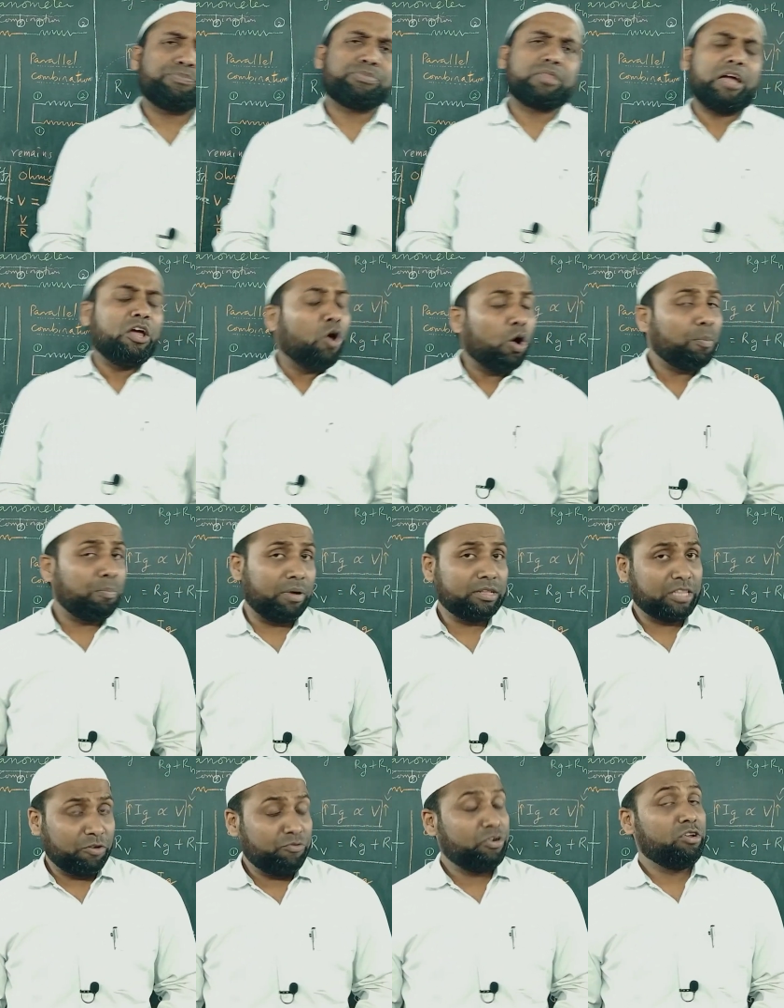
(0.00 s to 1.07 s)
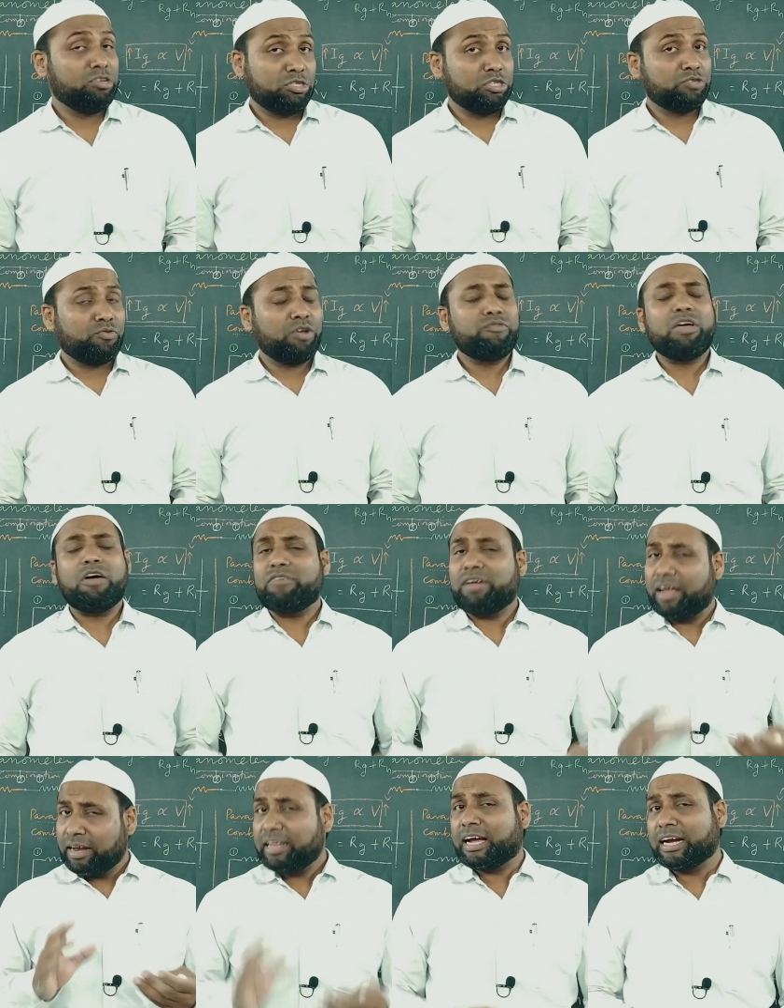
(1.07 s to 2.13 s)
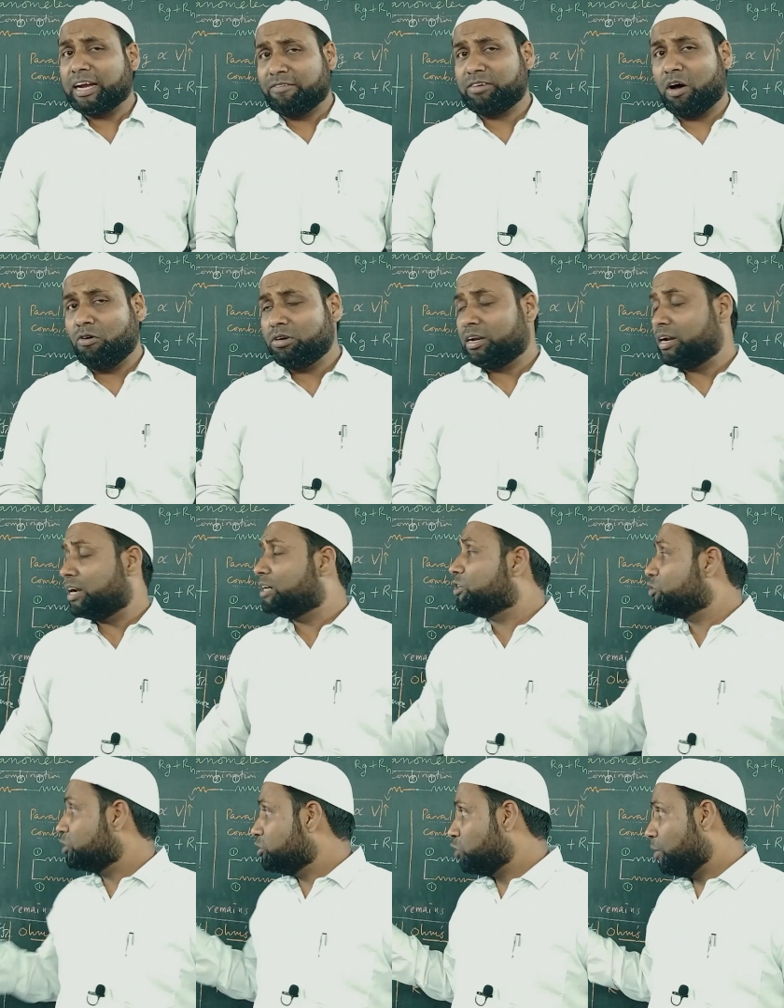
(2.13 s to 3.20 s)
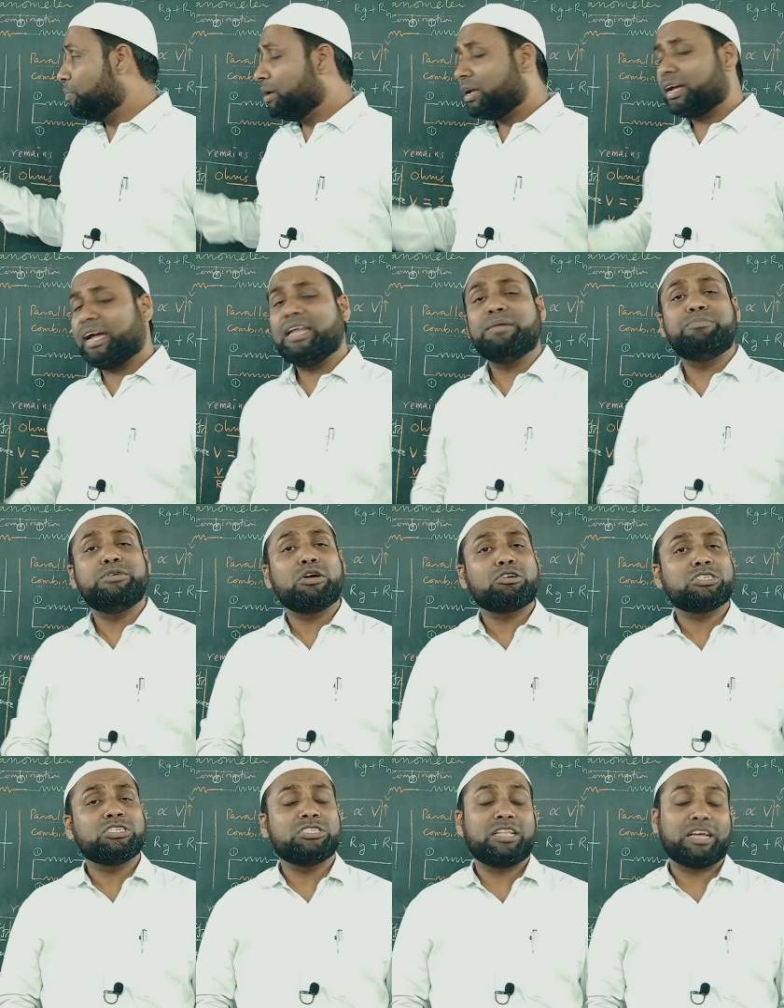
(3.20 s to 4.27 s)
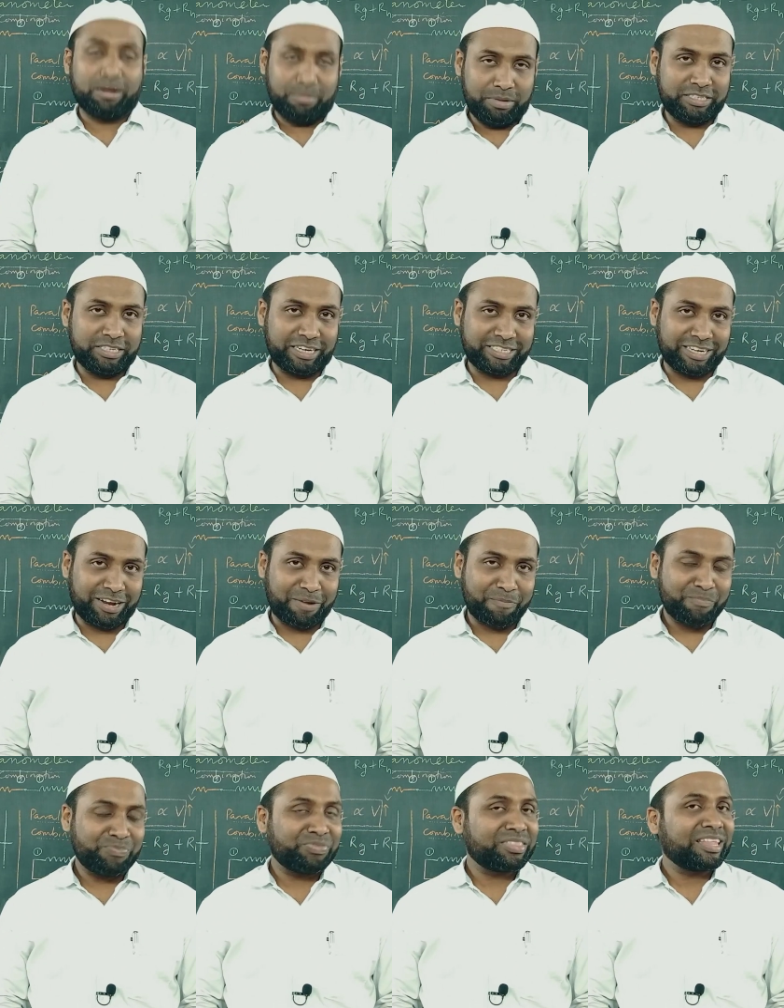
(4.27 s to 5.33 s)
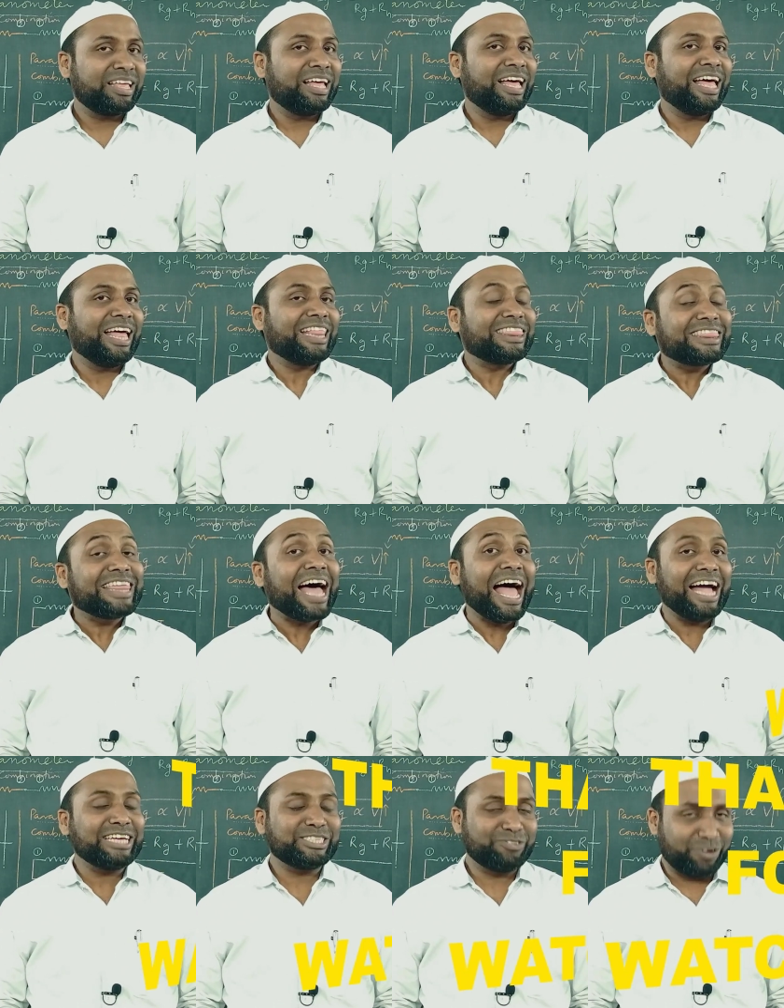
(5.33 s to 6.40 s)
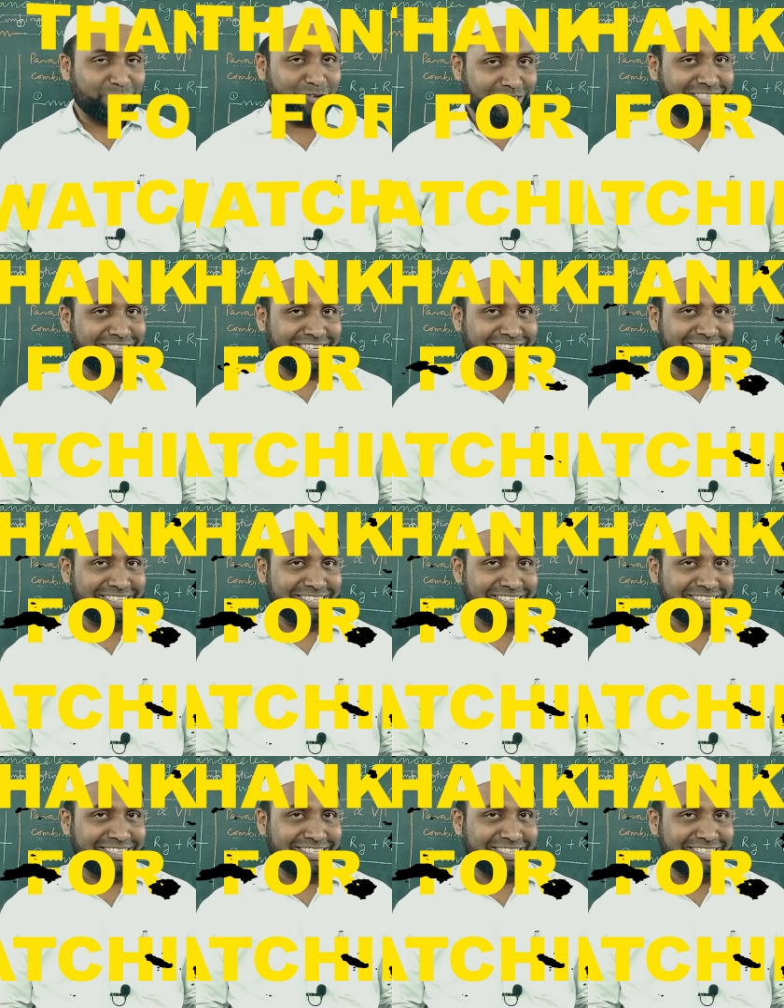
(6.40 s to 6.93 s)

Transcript: I hope the video is useful. If you have any kind of doubt related to the topic, can you put a question in the comment section? Thanks for watching.